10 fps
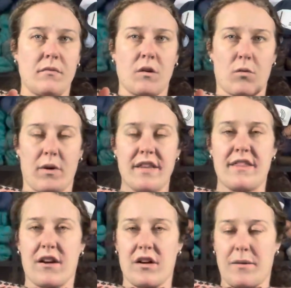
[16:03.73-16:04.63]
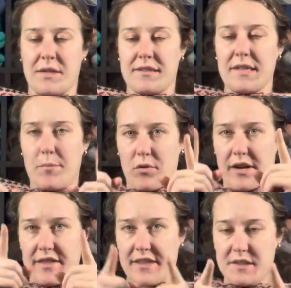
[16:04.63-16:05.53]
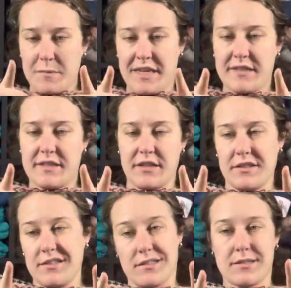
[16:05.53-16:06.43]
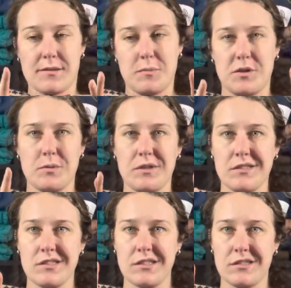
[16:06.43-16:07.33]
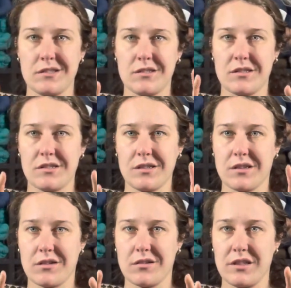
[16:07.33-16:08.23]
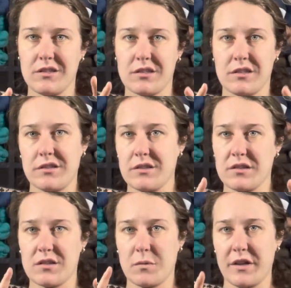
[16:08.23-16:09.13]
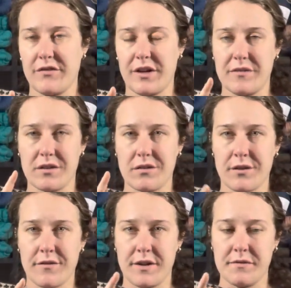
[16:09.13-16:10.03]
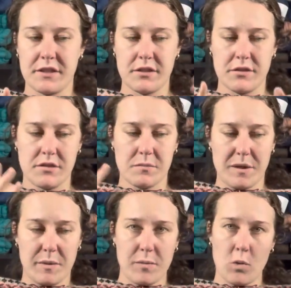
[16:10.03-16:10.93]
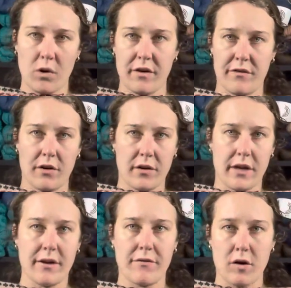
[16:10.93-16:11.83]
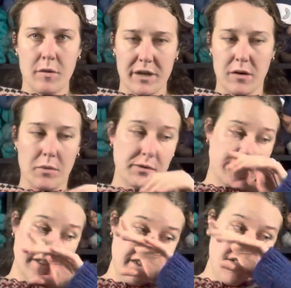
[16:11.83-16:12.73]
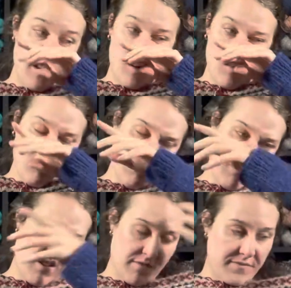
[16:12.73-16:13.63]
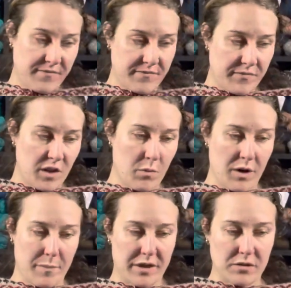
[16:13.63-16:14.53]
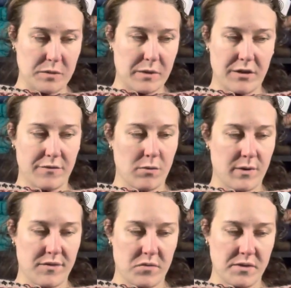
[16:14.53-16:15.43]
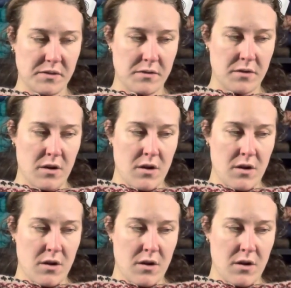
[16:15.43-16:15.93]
Right there, and I'm going to separate this many stitches, and it's between like 30 stitches, 25 to 35 stitches, maybe more if you're knitting for a bigger person or you want a bigger sweater for whatever reason.